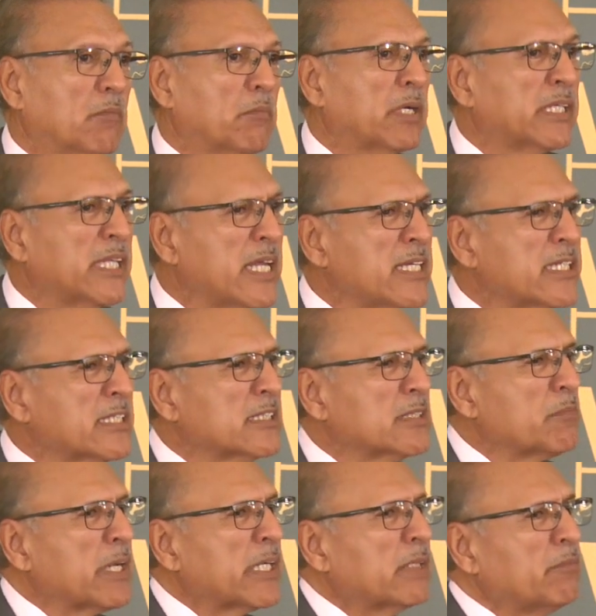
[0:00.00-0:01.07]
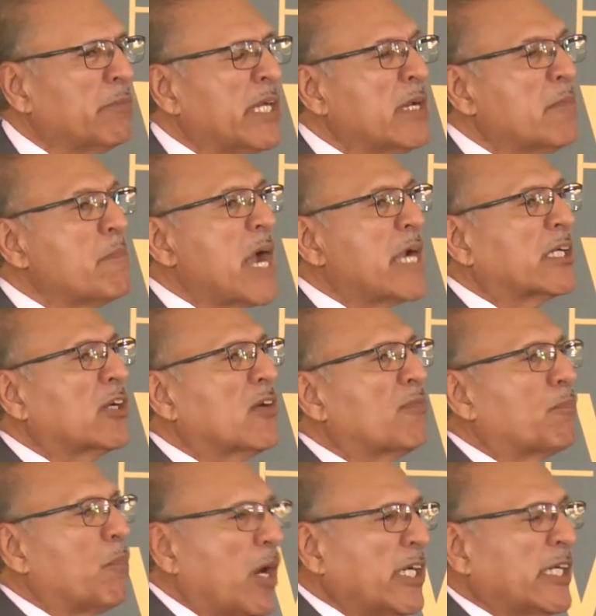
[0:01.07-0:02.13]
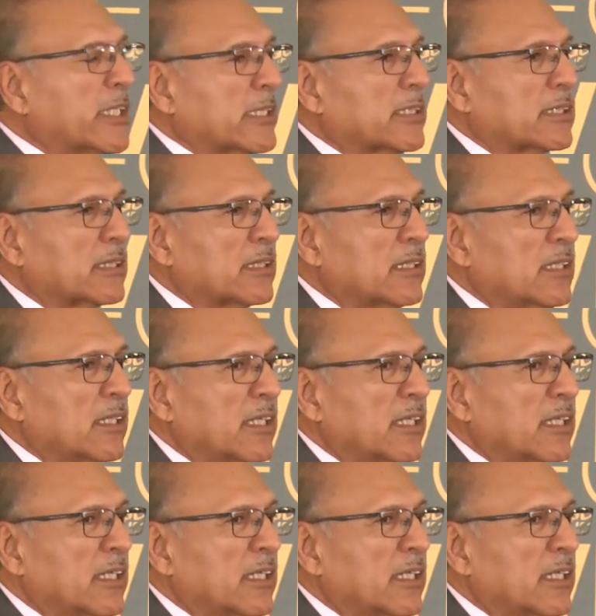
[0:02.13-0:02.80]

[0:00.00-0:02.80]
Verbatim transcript: But then it is made, made a matter of politics.